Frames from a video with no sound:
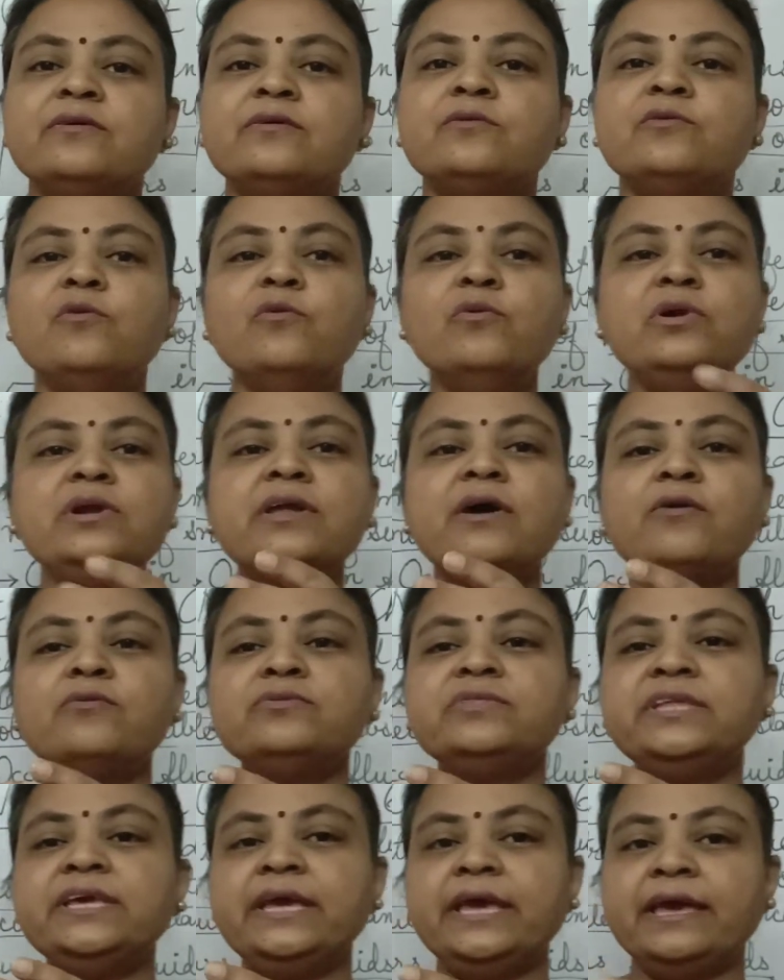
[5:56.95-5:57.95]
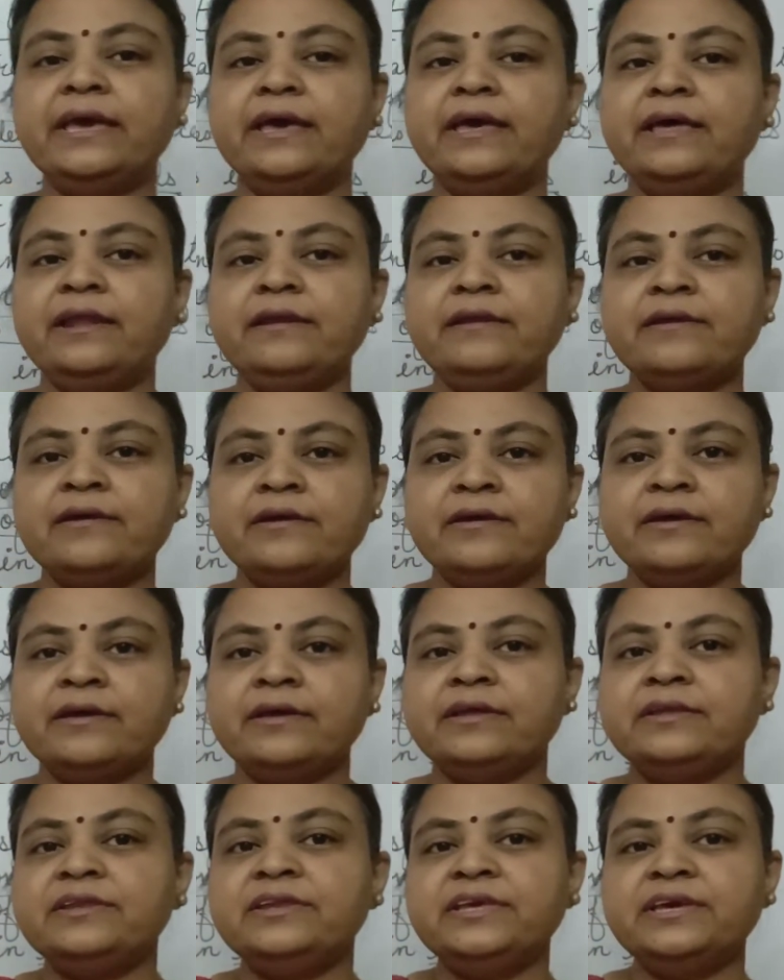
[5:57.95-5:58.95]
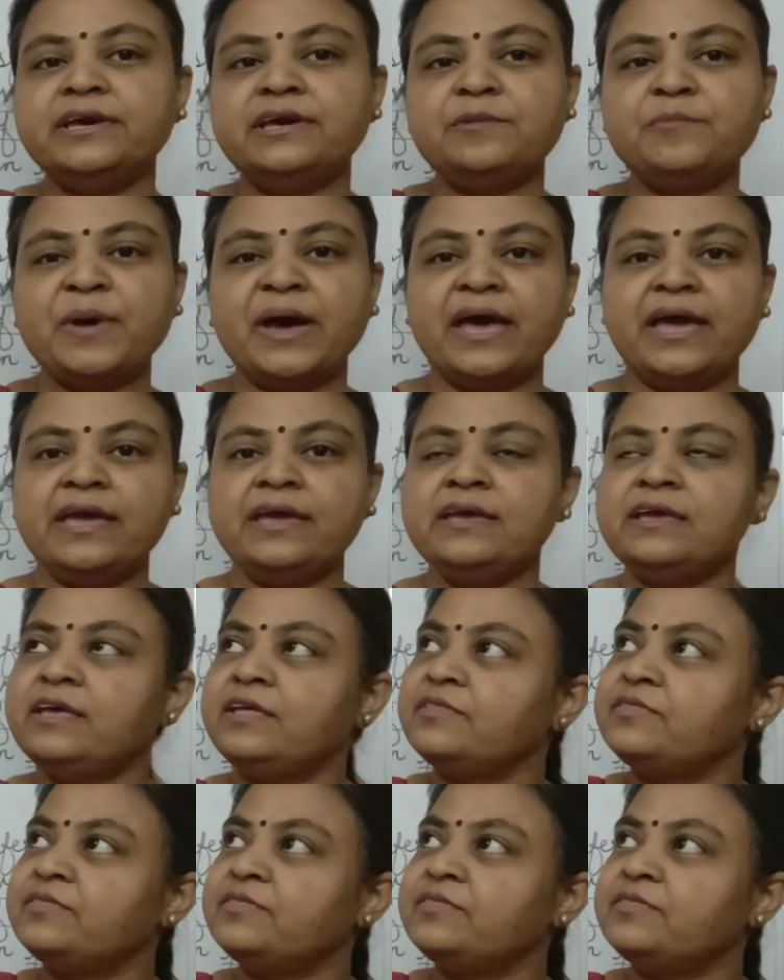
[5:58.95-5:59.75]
cool down the air nearby,